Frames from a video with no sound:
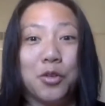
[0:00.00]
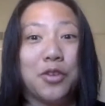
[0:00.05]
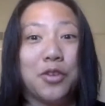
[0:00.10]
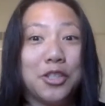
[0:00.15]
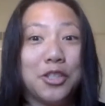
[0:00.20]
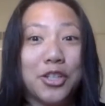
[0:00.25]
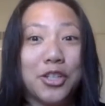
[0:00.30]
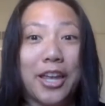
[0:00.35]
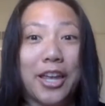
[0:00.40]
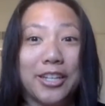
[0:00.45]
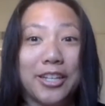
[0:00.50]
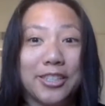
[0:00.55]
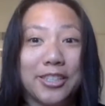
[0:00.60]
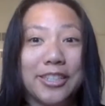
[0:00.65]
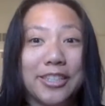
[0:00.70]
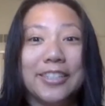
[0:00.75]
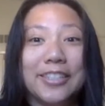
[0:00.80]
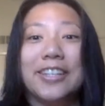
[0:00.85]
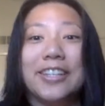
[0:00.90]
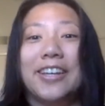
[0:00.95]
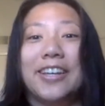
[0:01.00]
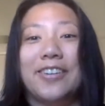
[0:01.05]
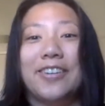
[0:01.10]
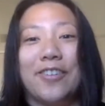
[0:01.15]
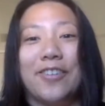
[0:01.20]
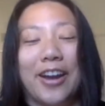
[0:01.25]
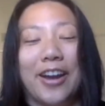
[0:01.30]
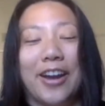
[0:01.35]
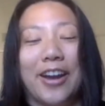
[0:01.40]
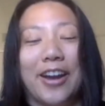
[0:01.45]
in the world of
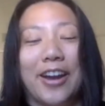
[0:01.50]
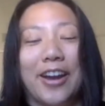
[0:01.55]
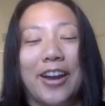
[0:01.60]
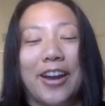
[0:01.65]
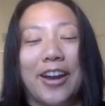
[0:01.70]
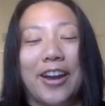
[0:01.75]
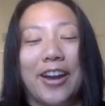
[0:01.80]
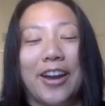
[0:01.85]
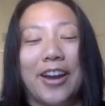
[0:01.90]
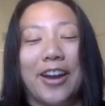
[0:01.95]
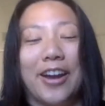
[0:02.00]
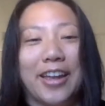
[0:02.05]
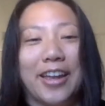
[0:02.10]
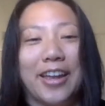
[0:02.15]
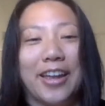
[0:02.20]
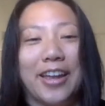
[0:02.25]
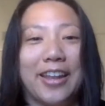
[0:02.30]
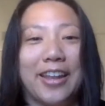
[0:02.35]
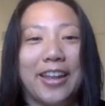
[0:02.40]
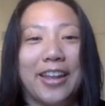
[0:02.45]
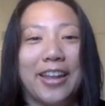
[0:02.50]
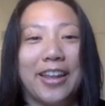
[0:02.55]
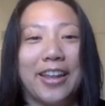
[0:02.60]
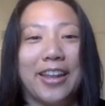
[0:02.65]
education, right? Board games.